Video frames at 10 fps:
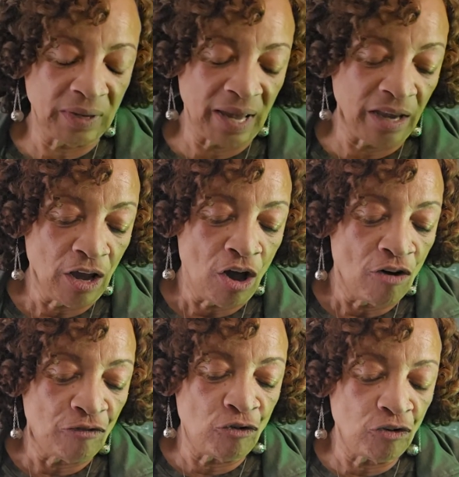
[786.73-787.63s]
Okay.
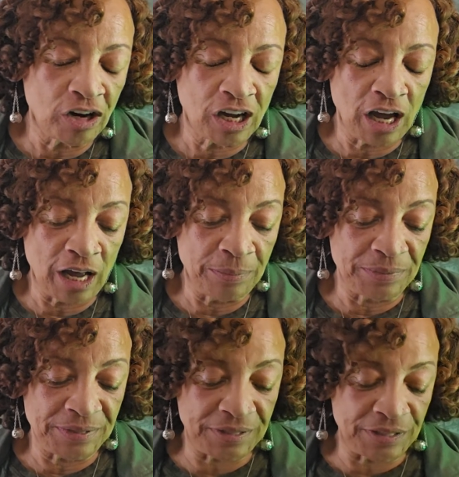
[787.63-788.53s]
Four of
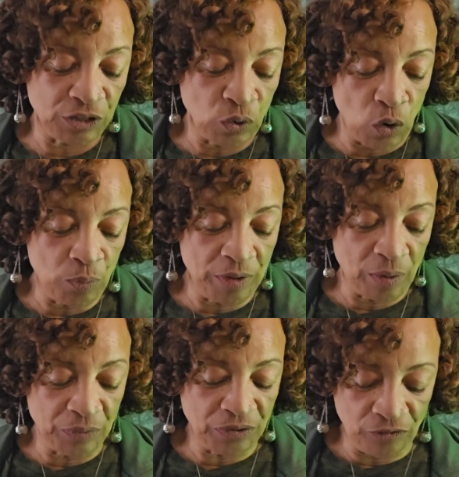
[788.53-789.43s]
Cups. You open
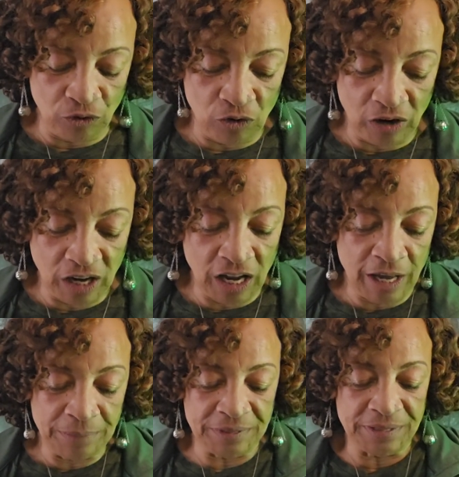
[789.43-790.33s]
up with the Four of
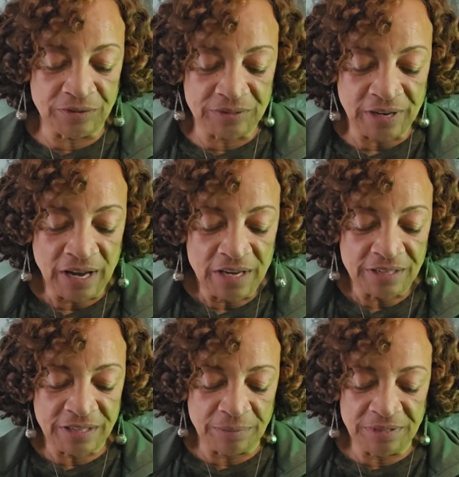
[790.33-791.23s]
Cups. There's
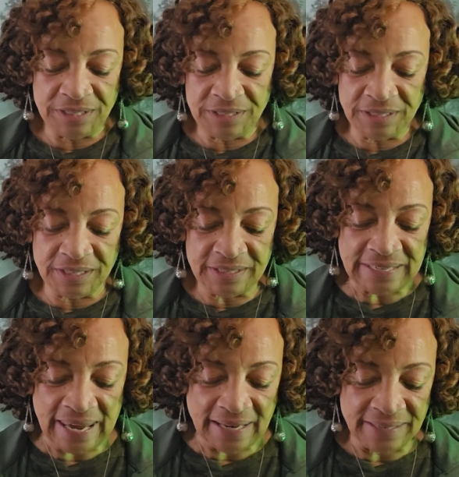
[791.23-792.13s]
some
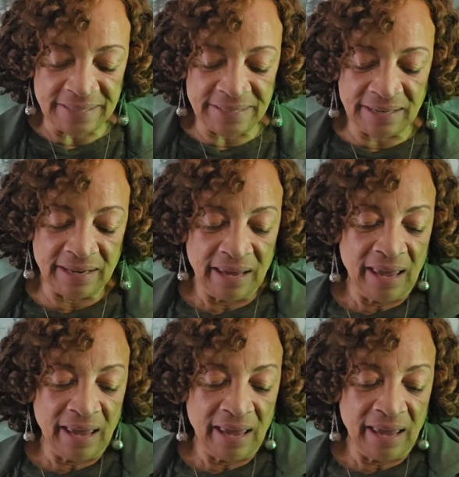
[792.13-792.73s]
discontent.